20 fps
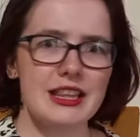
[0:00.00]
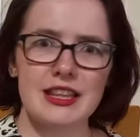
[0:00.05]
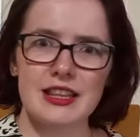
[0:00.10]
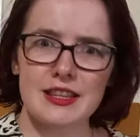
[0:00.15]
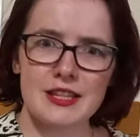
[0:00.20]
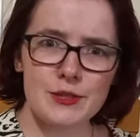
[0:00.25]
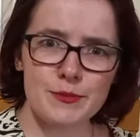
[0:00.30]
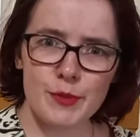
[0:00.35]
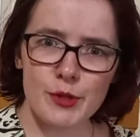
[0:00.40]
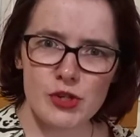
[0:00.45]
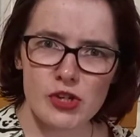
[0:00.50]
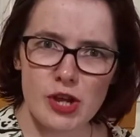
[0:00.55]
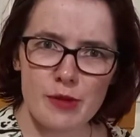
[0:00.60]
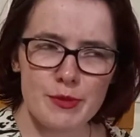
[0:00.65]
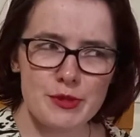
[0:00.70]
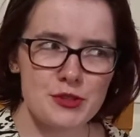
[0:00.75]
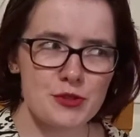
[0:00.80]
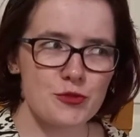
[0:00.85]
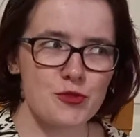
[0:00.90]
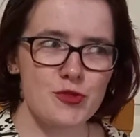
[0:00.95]
This bookshop
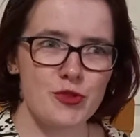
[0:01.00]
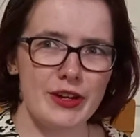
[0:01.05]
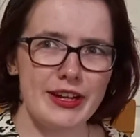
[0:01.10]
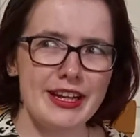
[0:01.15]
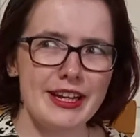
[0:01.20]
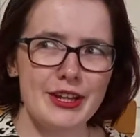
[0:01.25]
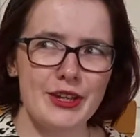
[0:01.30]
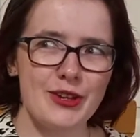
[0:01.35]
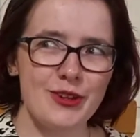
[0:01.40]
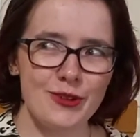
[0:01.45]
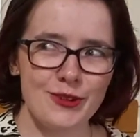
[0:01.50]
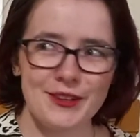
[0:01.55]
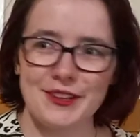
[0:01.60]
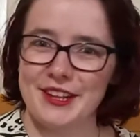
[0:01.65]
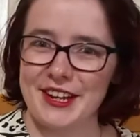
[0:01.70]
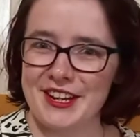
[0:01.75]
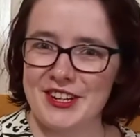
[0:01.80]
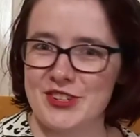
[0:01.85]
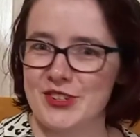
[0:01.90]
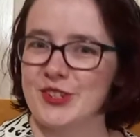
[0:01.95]
was a really cool
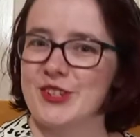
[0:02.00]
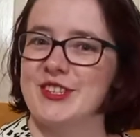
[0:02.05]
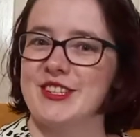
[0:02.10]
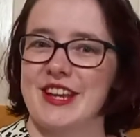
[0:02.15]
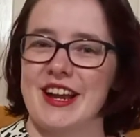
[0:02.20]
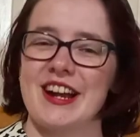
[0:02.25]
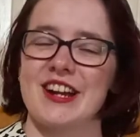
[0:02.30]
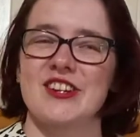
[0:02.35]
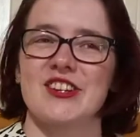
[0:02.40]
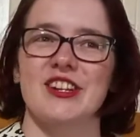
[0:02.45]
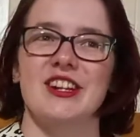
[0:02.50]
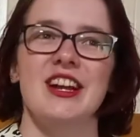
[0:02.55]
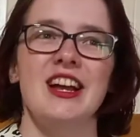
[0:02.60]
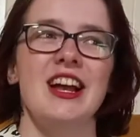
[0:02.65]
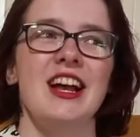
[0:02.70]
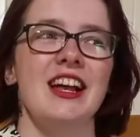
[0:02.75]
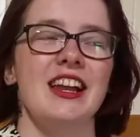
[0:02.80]
nature section.